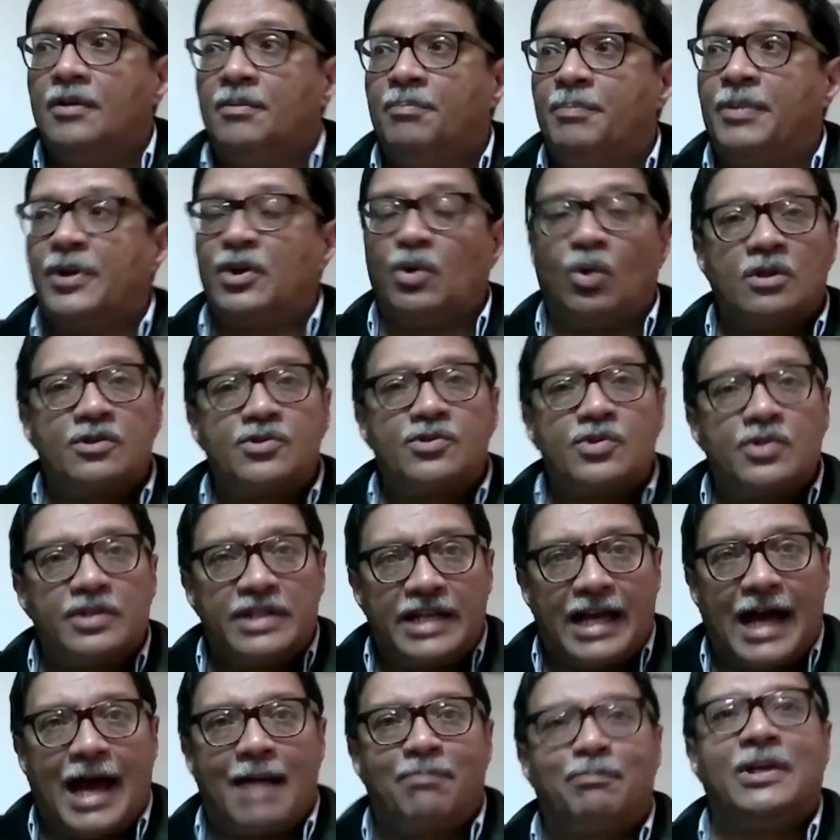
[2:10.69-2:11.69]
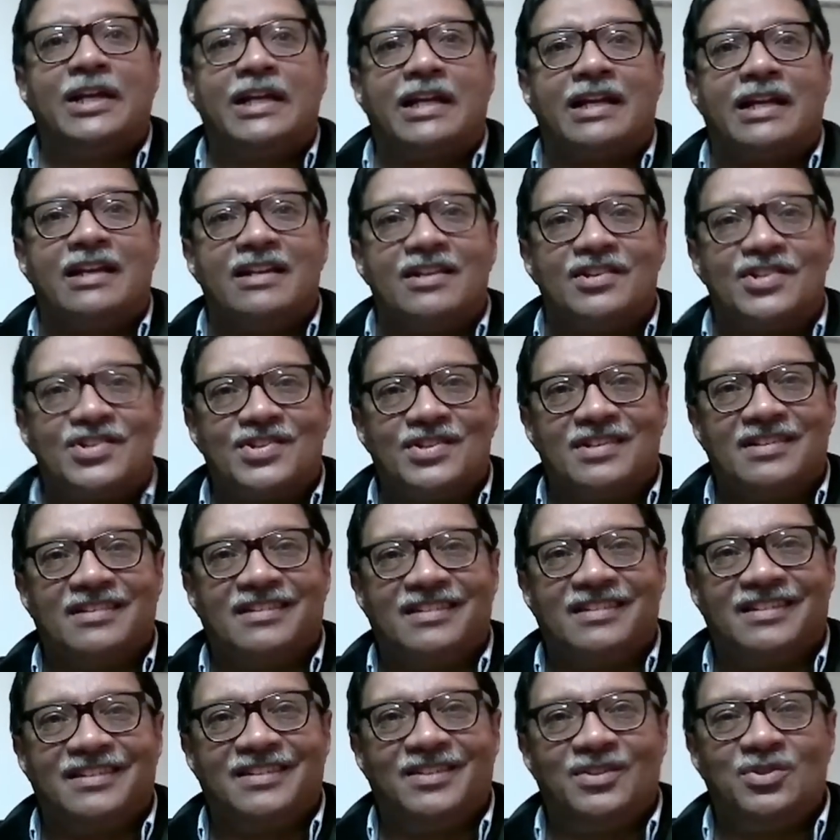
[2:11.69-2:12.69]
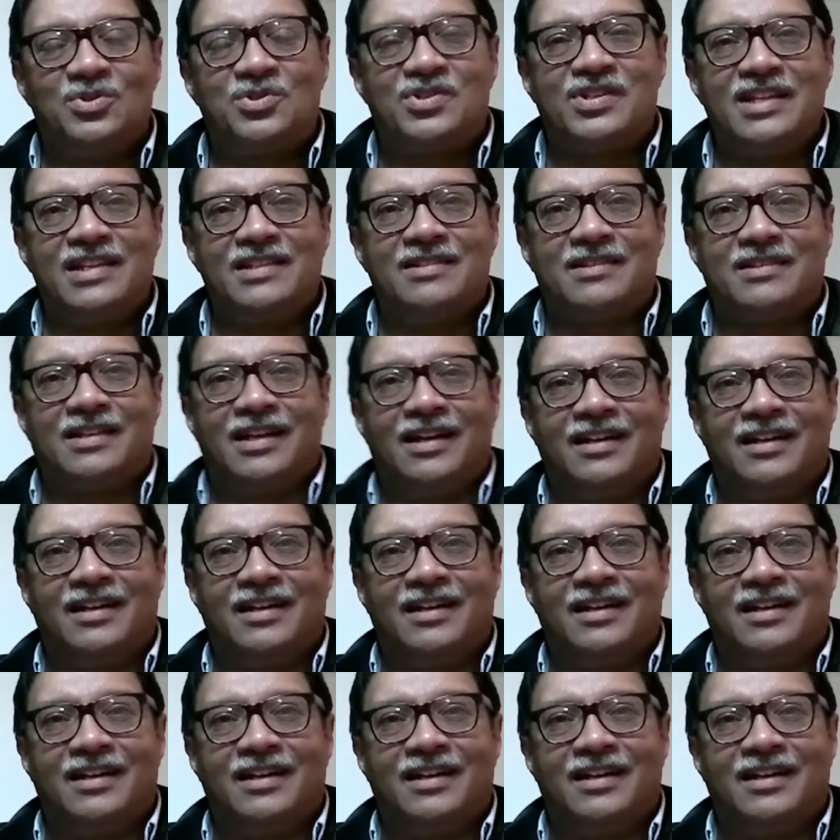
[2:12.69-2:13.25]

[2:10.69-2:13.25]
but also the application. You see,